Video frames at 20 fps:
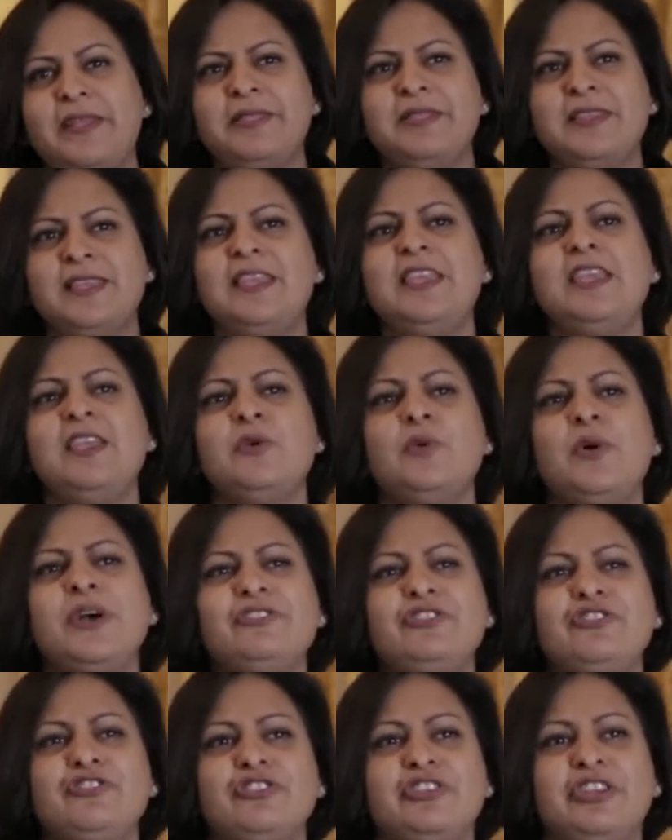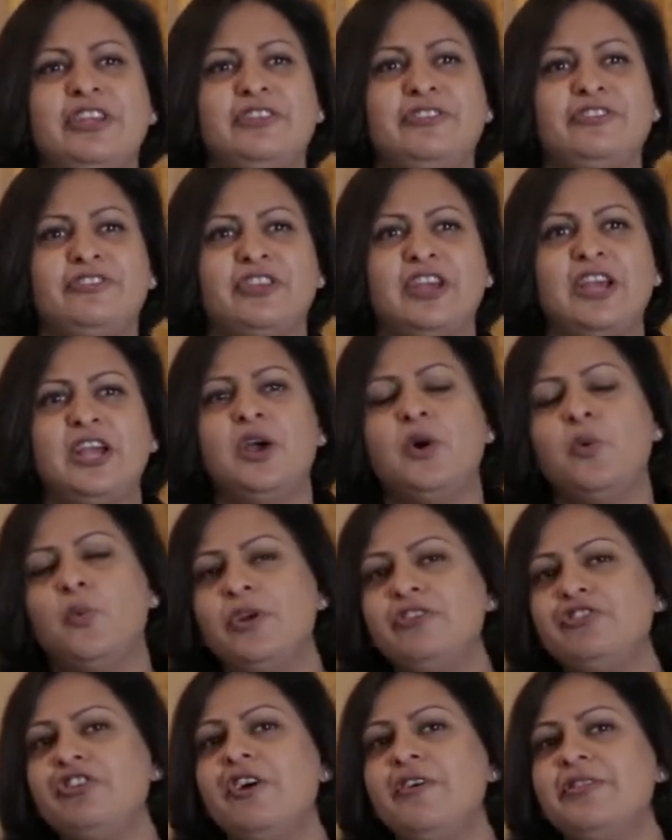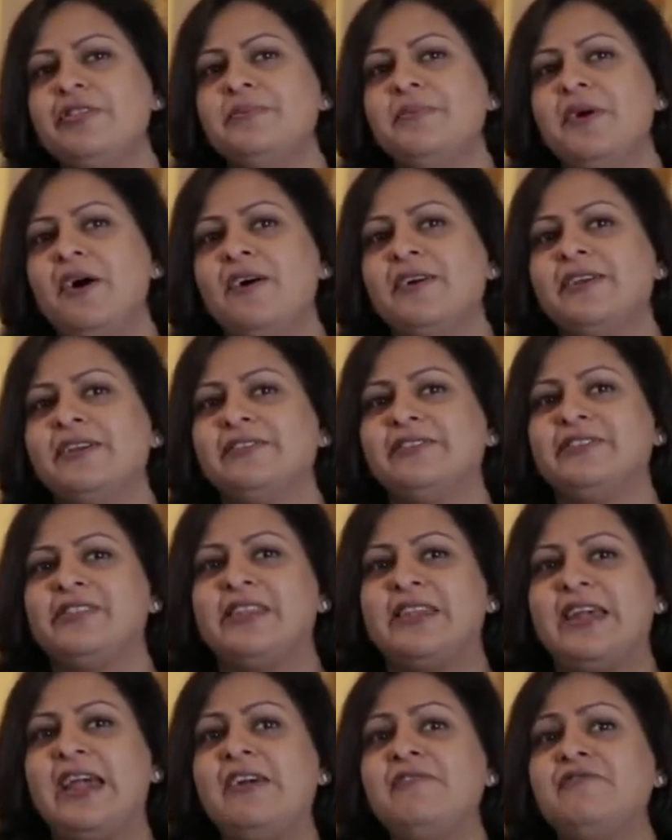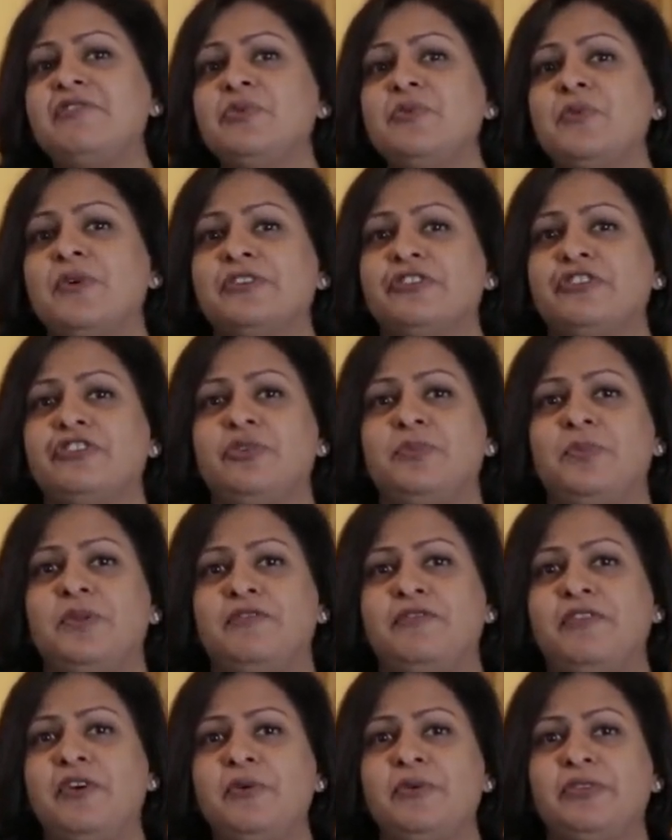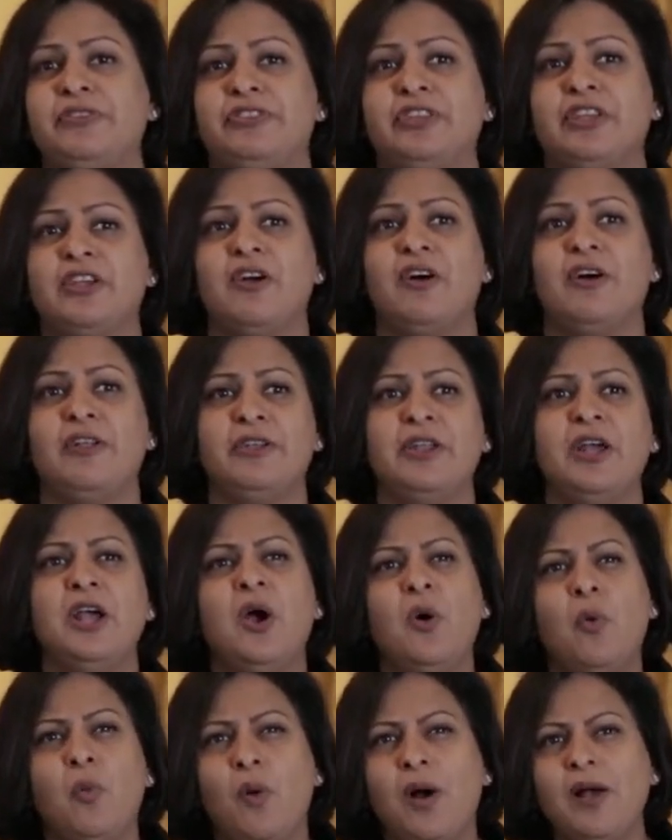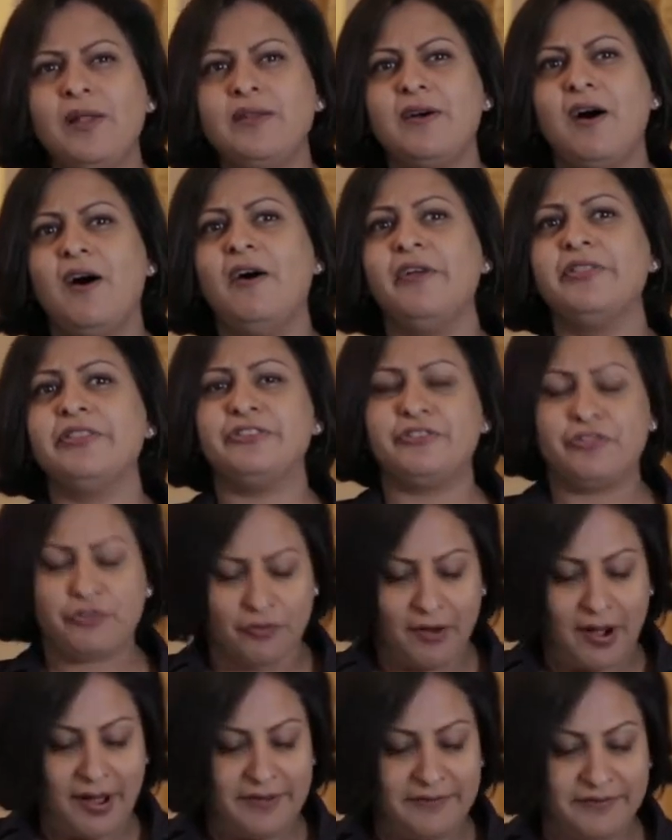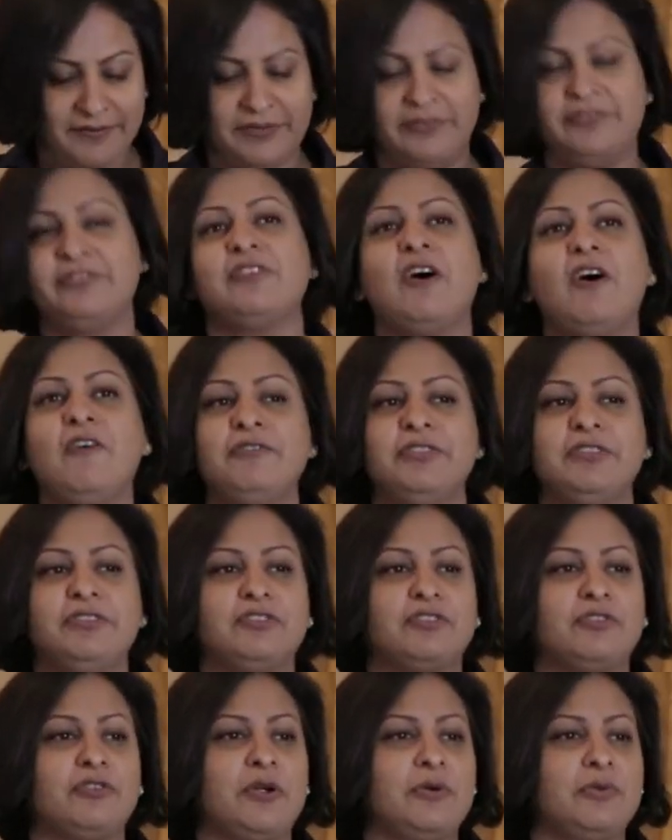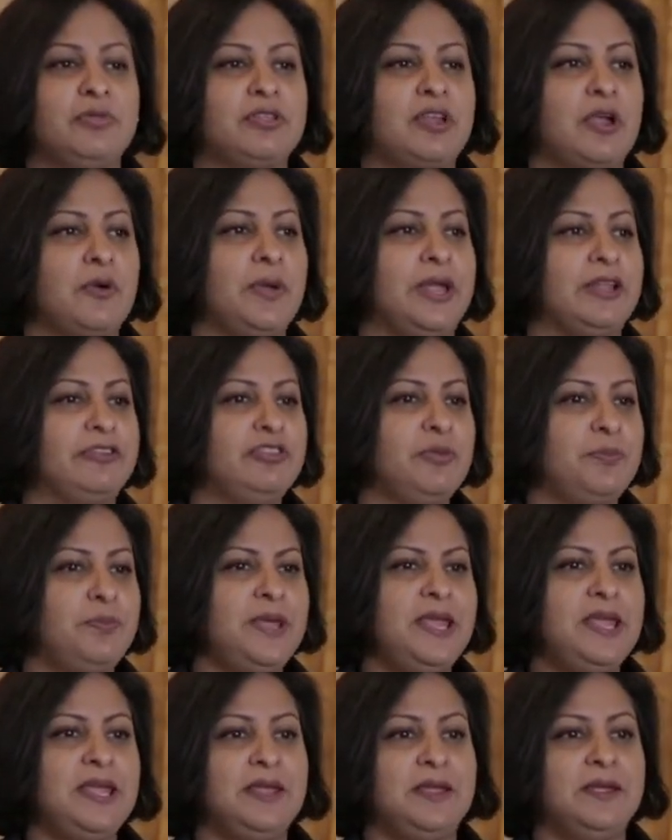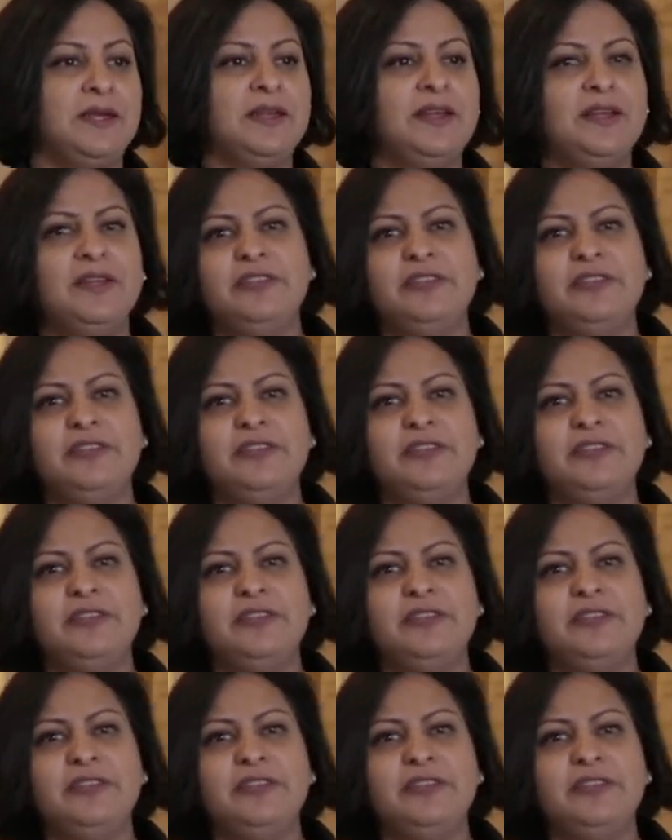The key question is, which are the markets that everyone should be focusing on? What are the drivers of this growth going to be?